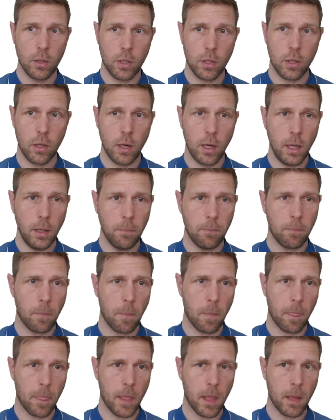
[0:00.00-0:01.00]
study.
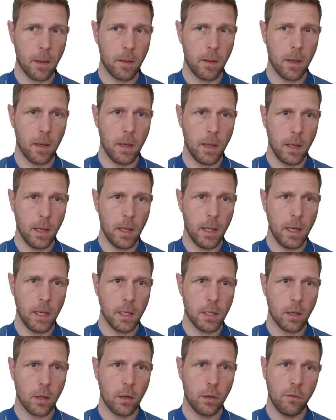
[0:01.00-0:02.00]
It
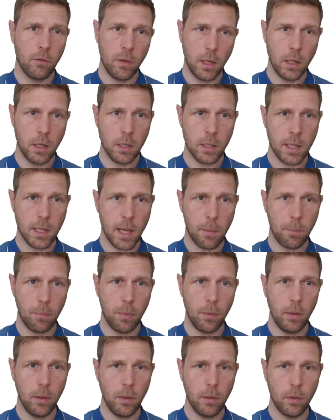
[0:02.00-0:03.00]
is a convenience
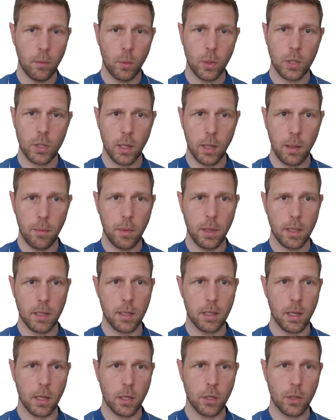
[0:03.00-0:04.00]
sample, which
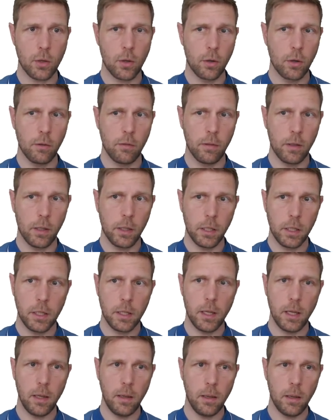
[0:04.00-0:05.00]
limits external
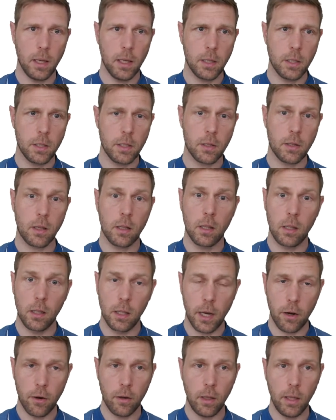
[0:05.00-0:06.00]
validity. It's
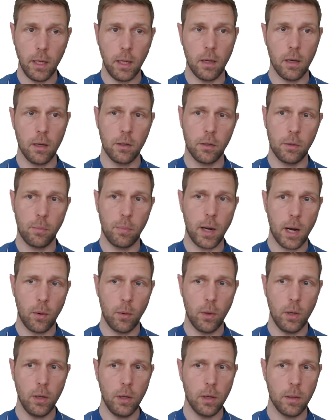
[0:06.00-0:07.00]
clearly
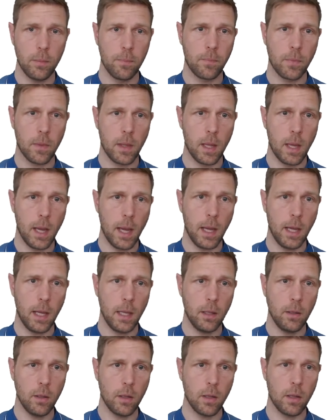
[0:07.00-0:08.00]
underpowered,
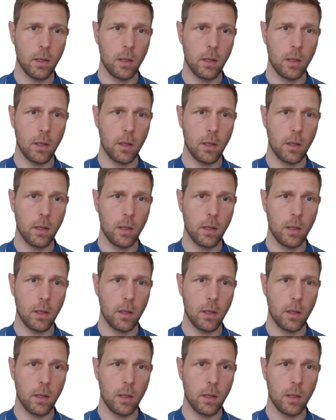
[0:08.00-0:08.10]
and